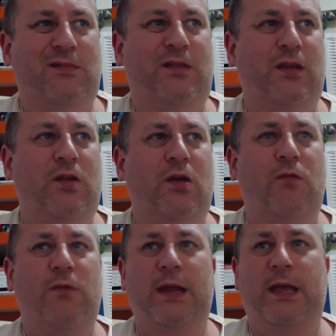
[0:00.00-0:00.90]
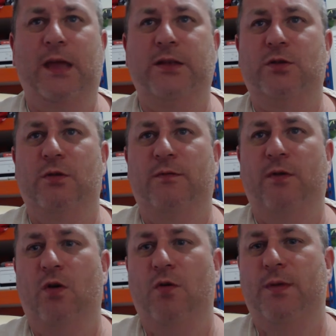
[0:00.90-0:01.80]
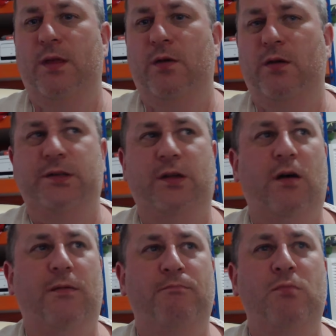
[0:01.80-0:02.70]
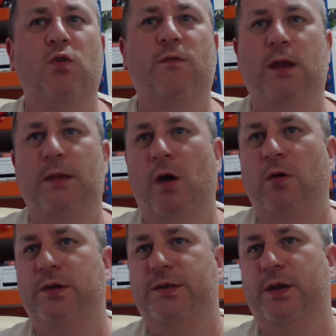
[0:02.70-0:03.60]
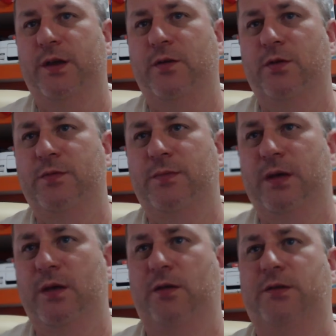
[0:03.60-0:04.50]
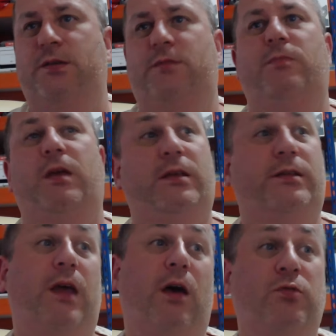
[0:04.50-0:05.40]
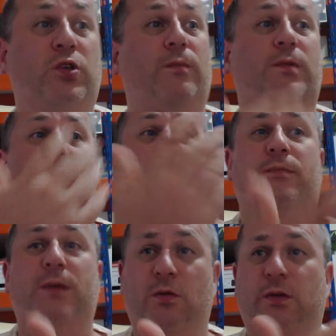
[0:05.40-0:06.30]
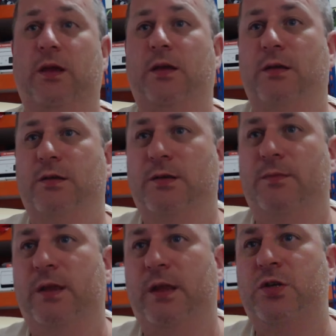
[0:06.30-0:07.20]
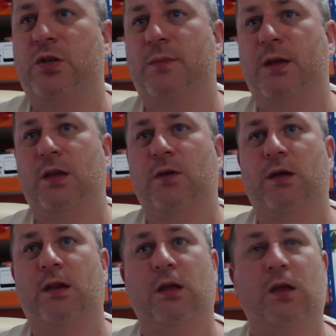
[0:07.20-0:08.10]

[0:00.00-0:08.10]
they're not really getting too involved, but they're going to start moving the motorcycles because it's now jumped to the building, something they should have been doing